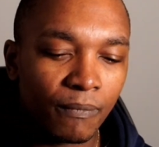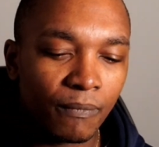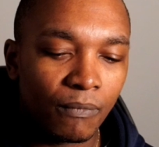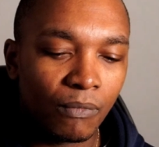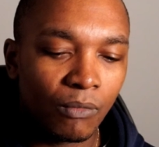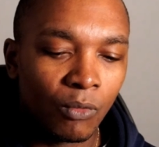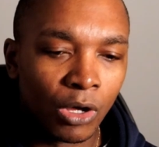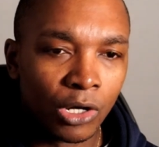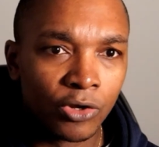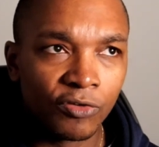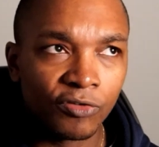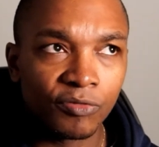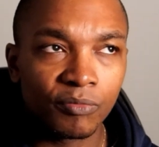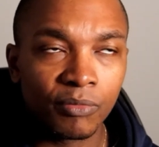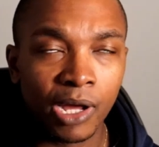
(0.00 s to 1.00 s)
one
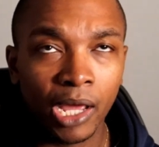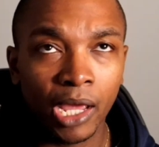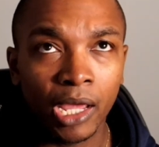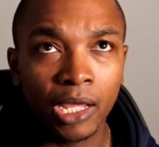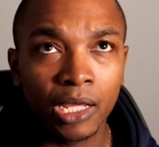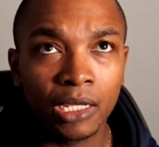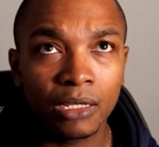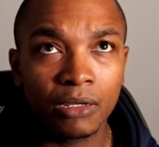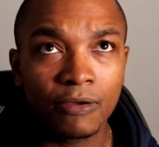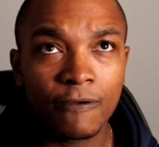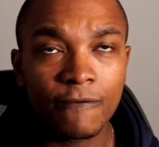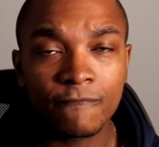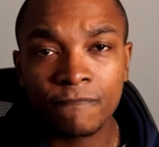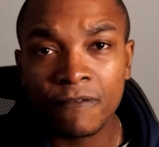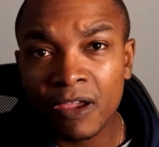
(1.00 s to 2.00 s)
of my
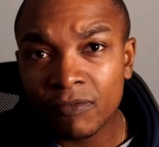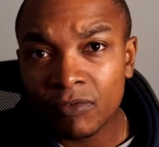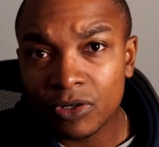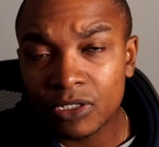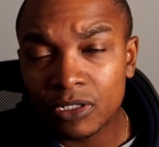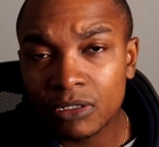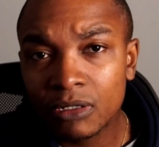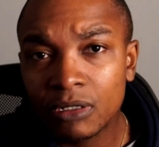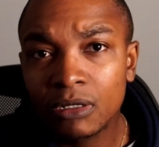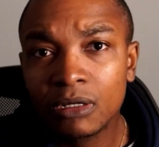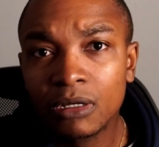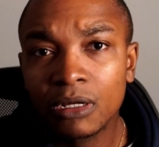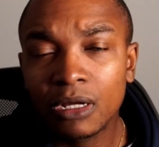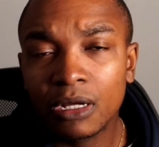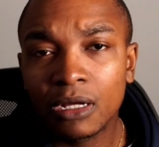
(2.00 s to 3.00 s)
favorite
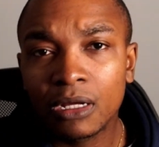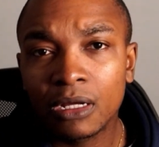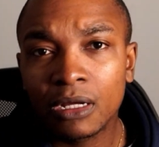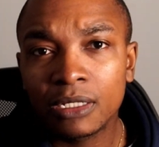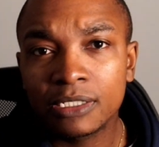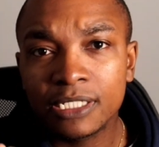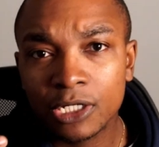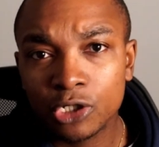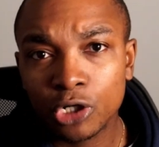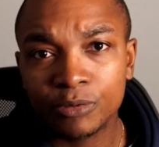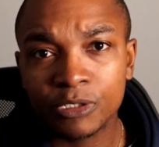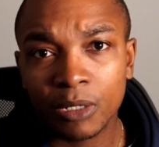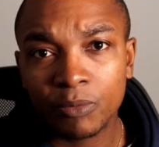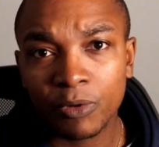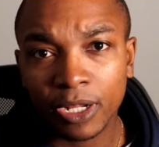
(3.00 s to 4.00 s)
teardrop
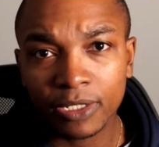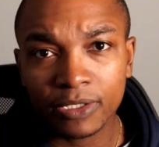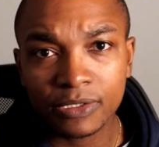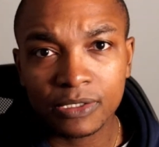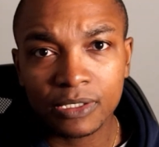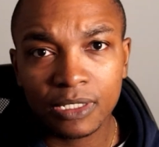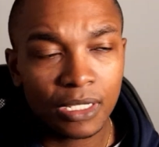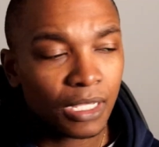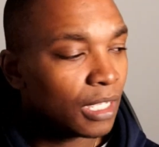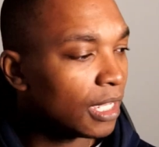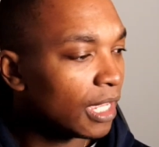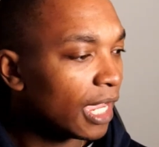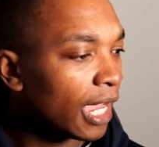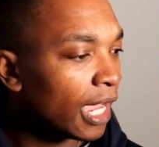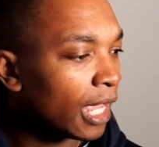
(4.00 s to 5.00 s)
shaped rackets,
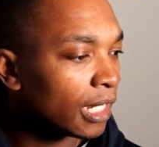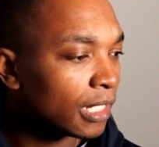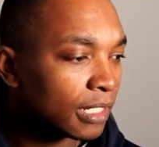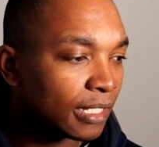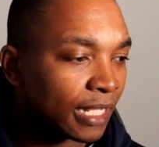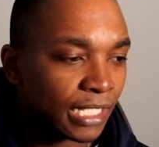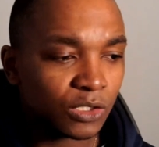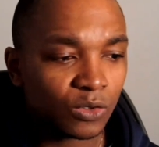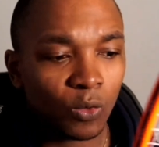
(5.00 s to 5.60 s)
and that's